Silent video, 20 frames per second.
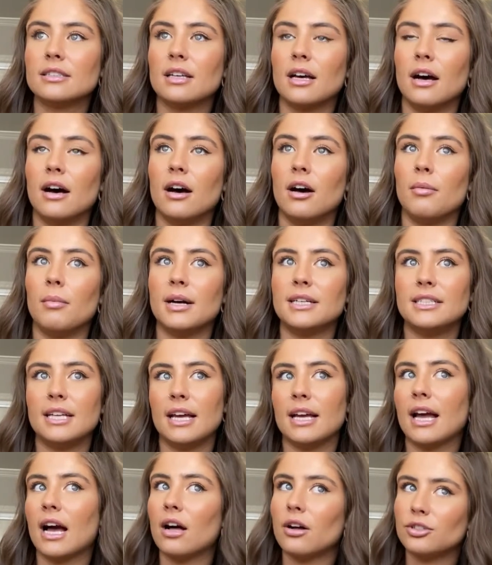I take
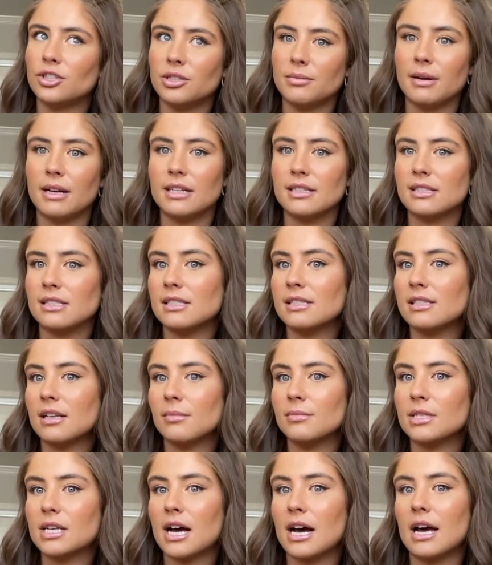allergy medicine
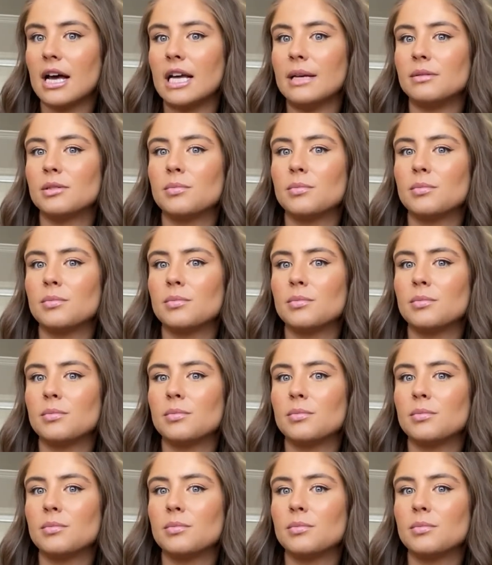sometimes,